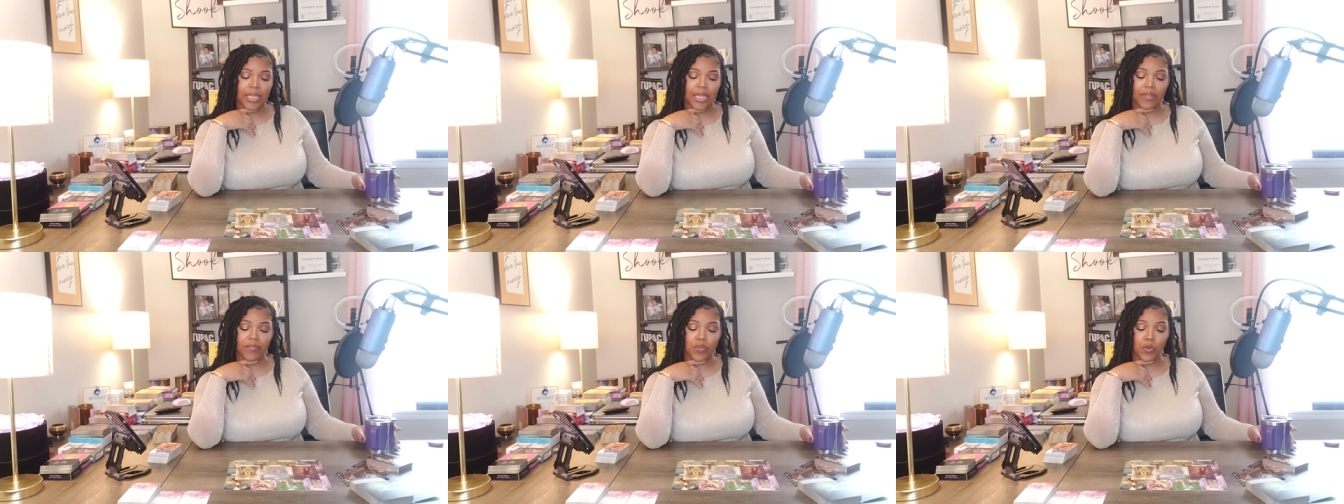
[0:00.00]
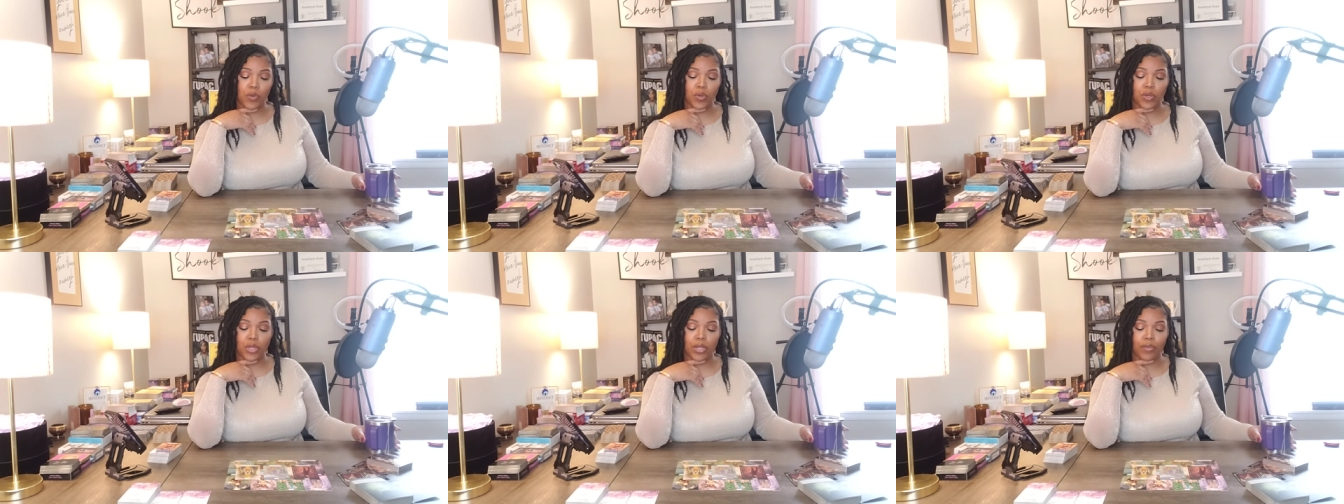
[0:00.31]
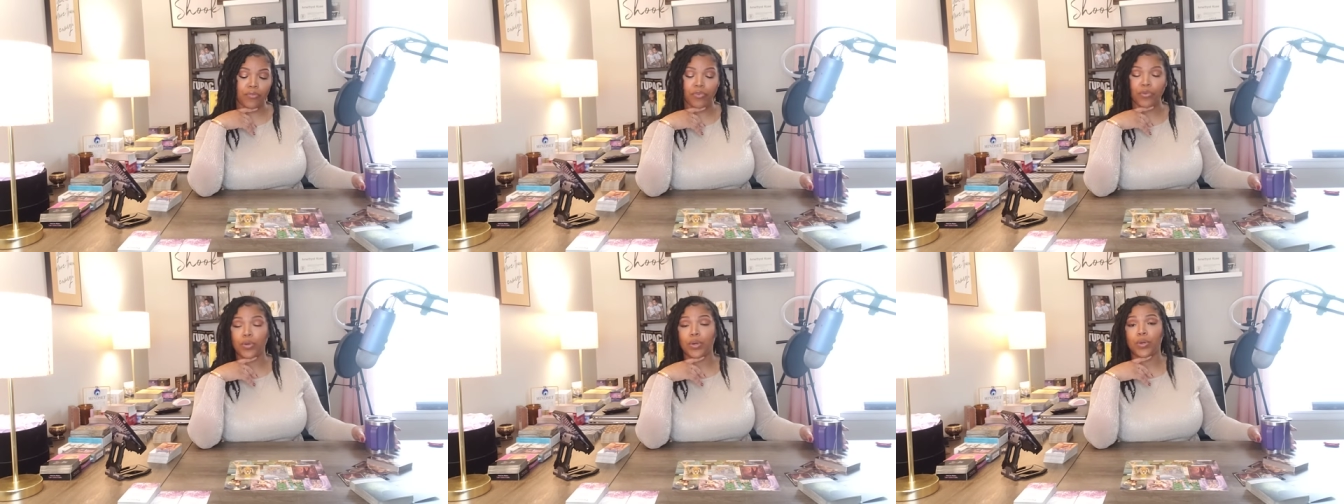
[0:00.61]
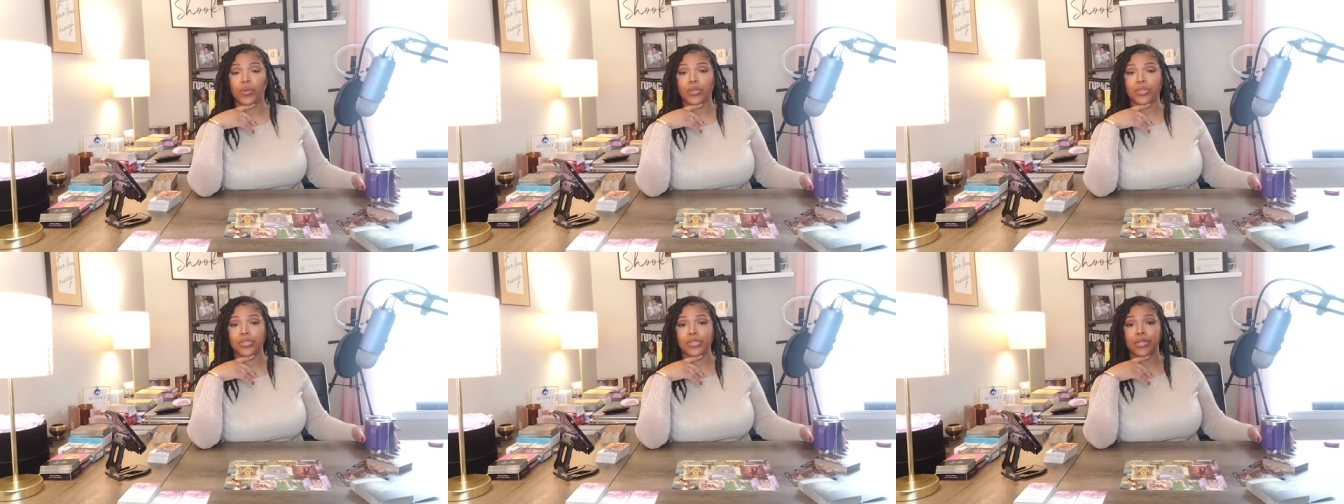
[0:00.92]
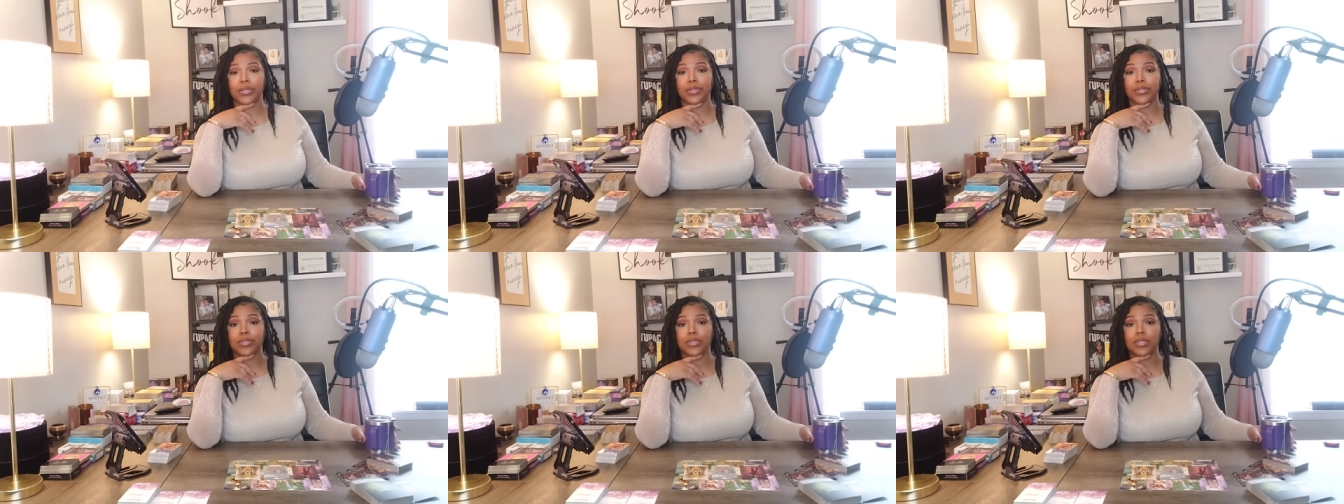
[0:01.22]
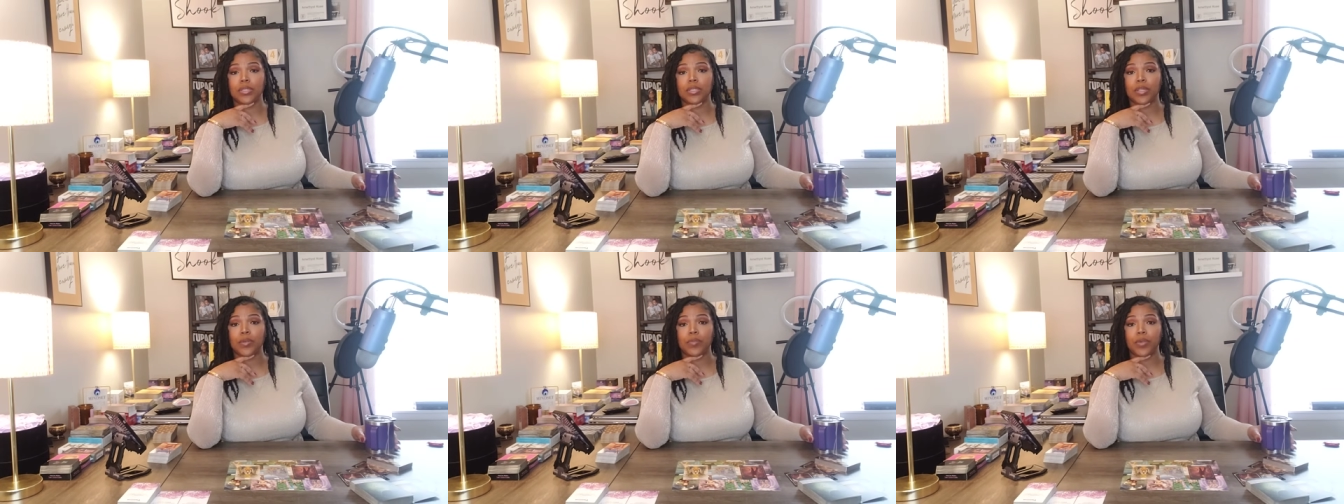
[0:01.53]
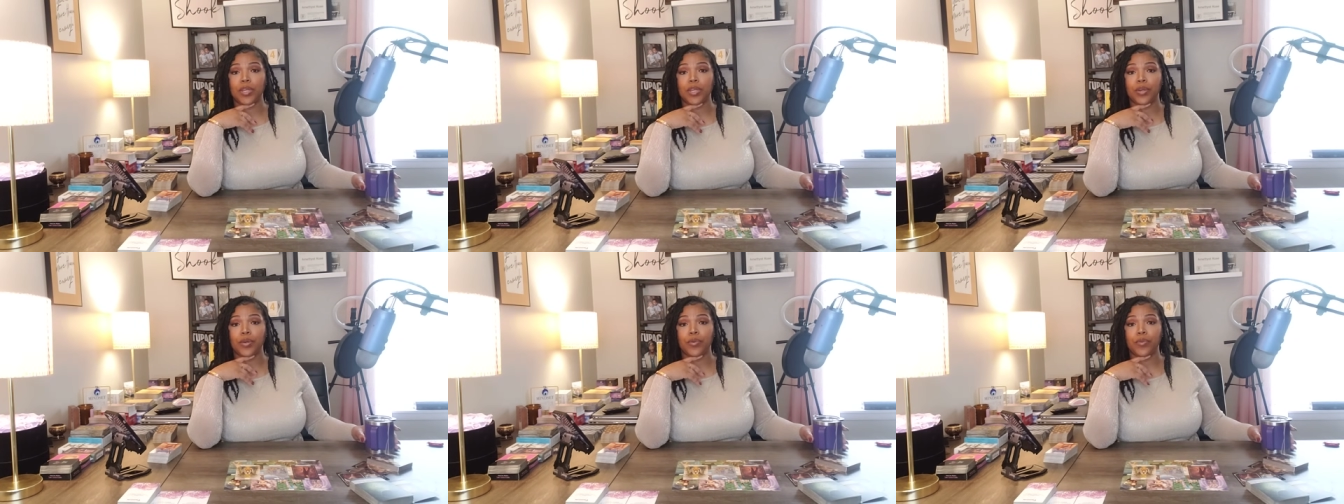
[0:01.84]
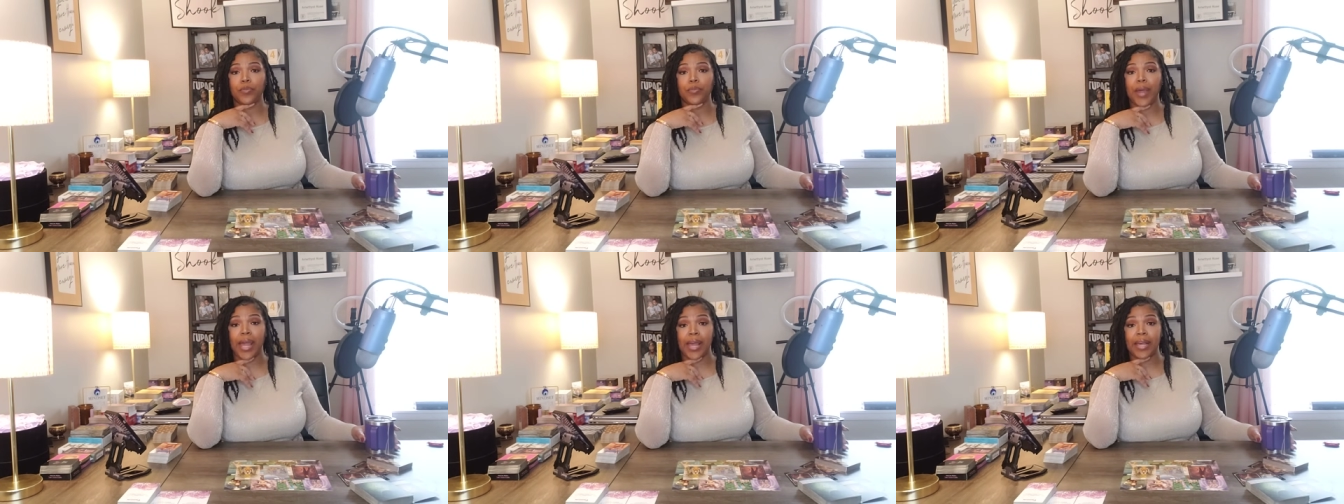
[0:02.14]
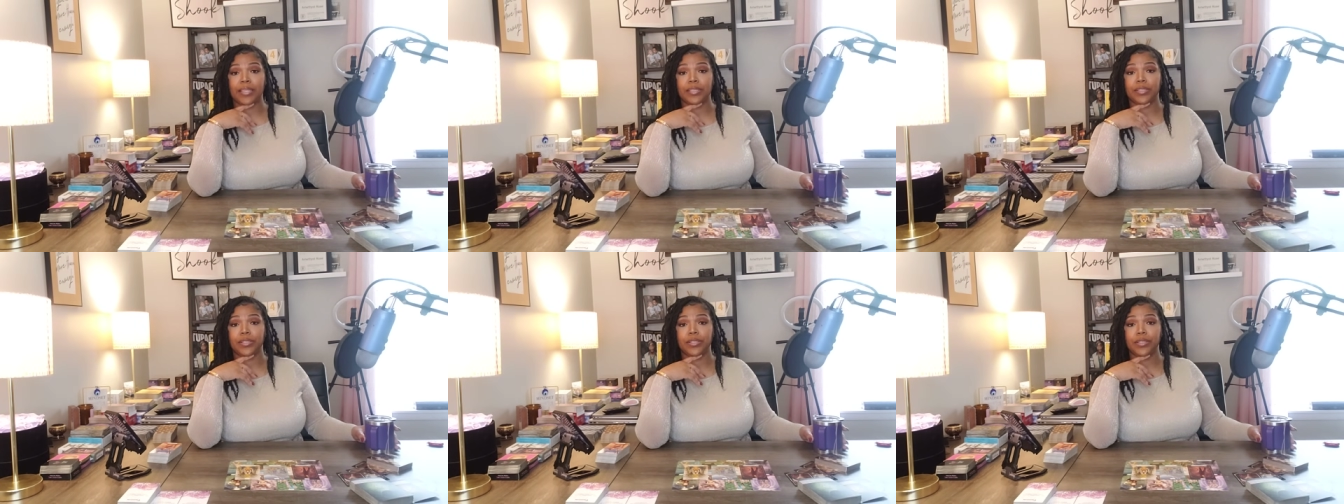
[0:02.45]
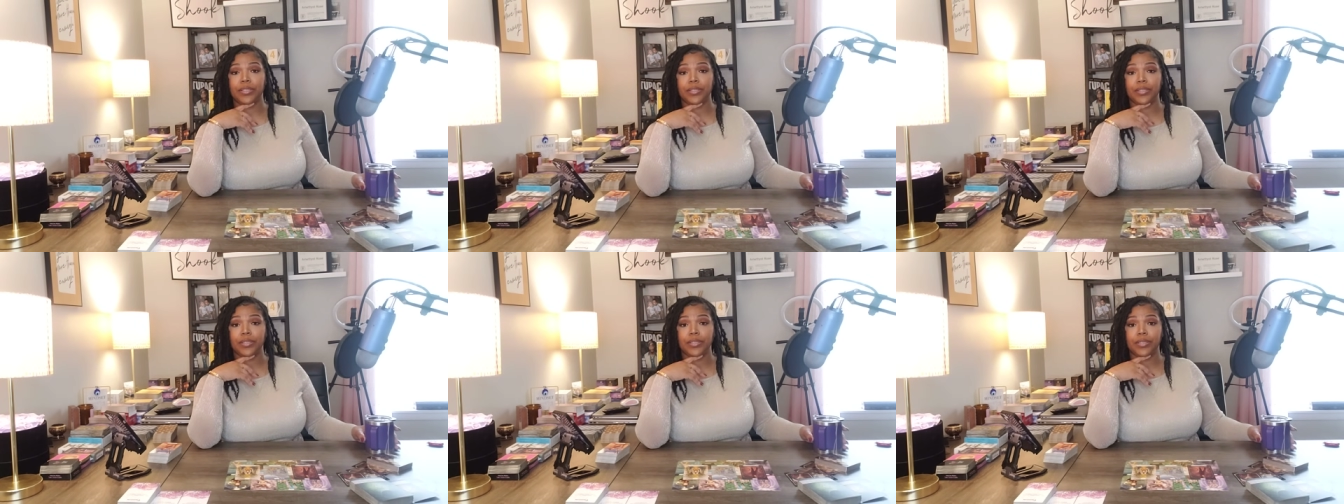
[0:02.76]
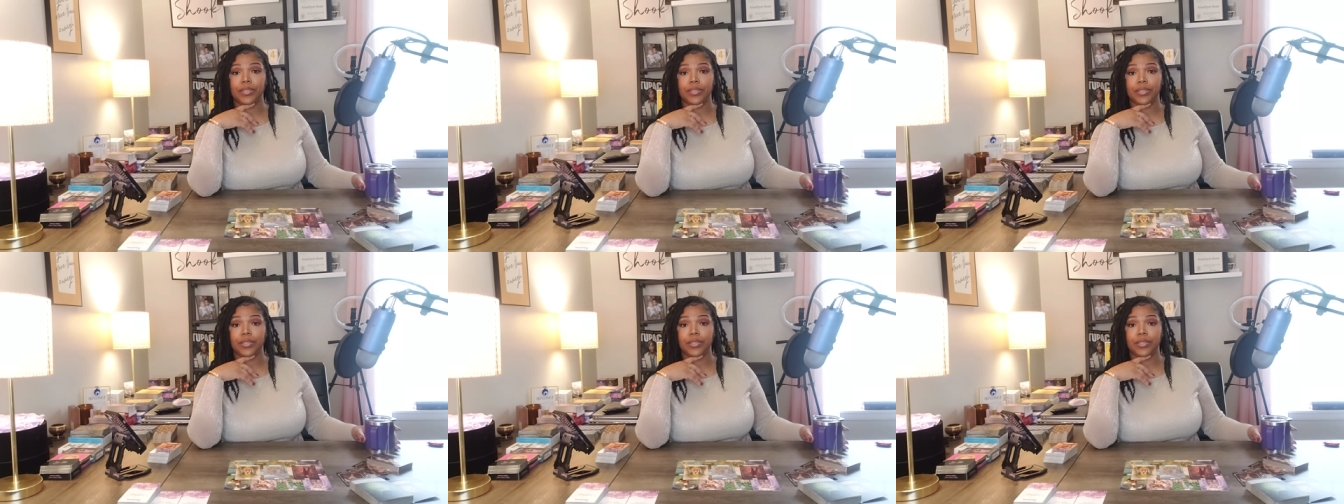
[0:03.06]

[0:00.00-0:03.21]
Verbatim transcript: If you if you go to church, this could be your pastor